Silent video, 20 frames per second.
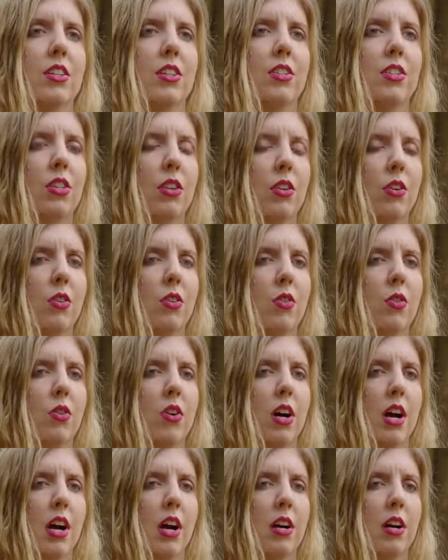
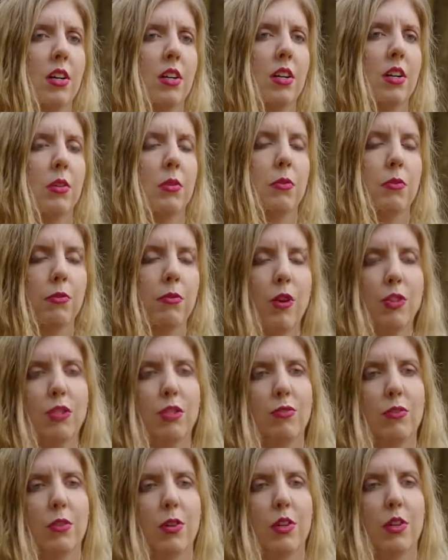So, first
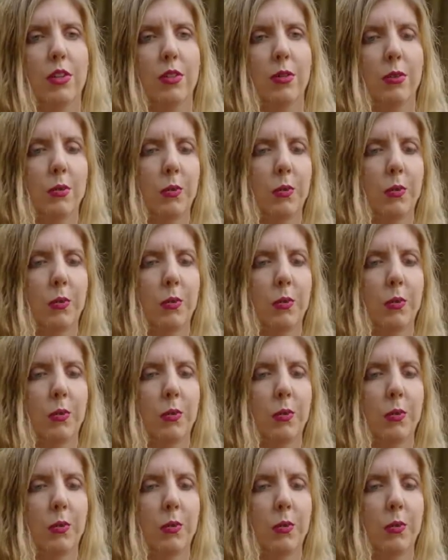of all,